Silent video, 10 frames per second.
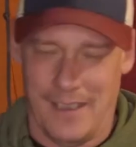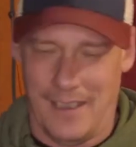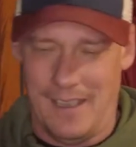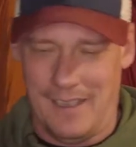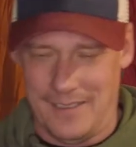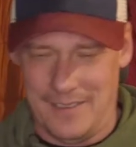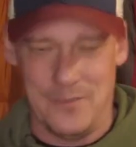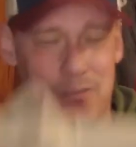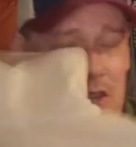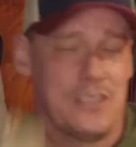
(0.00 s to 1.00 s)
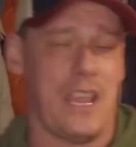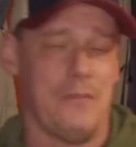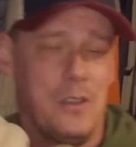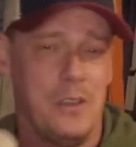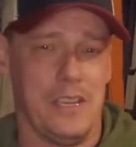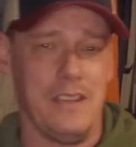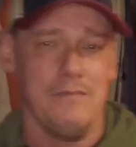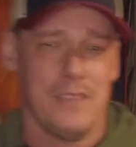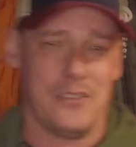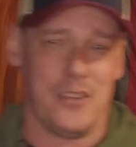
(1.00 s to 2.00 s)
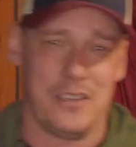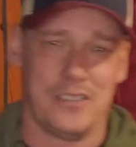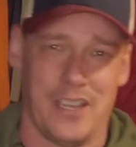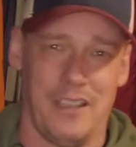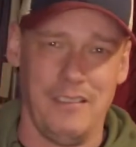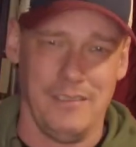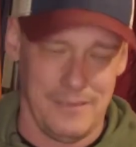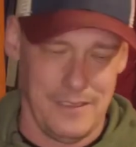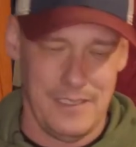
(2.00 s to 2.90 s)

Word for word: Uh, doesn't have a hoodie, as you can tell,